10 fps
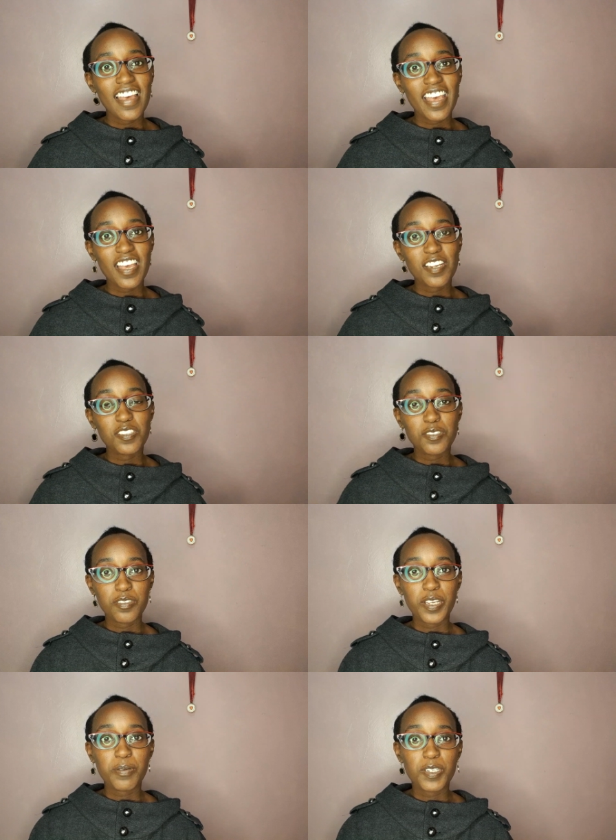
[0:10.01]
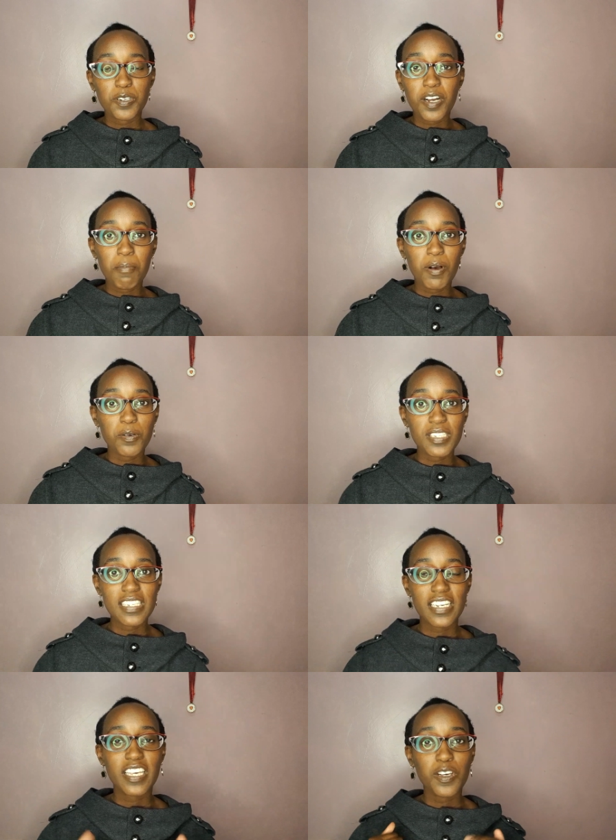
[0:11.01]
And today we talk about
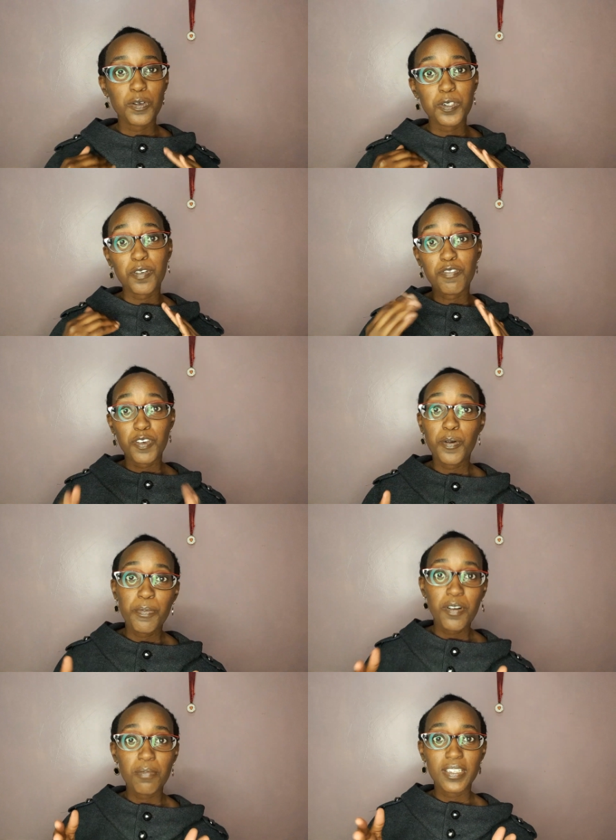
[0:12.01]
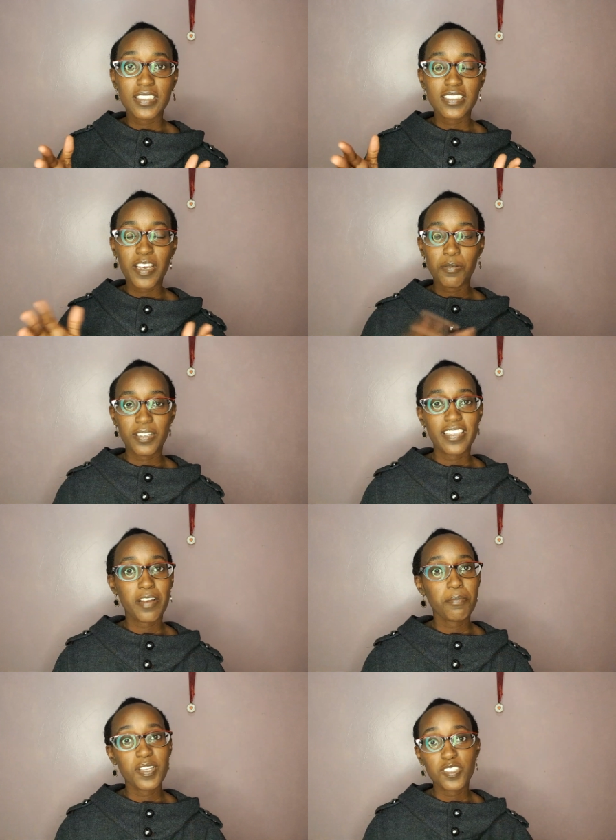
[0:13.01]
taking hold of your promise and what
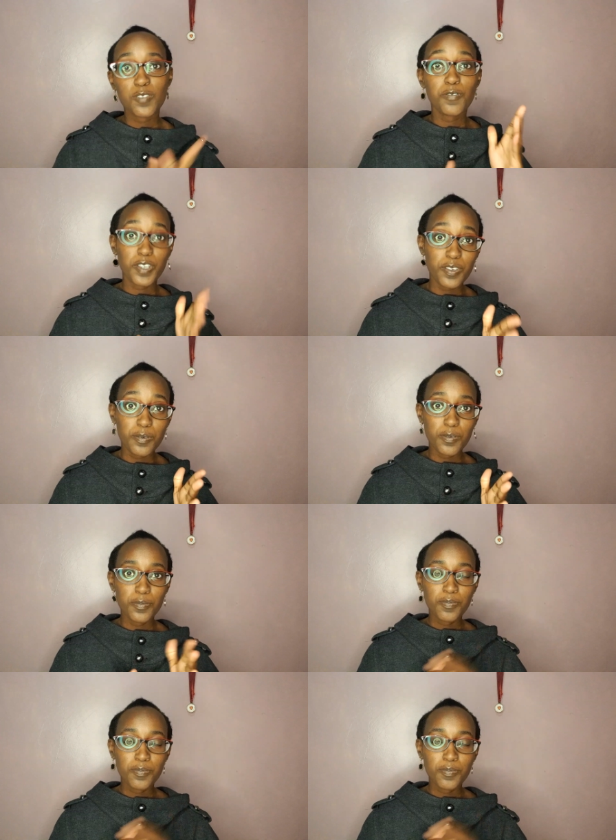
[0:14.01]
that means for you.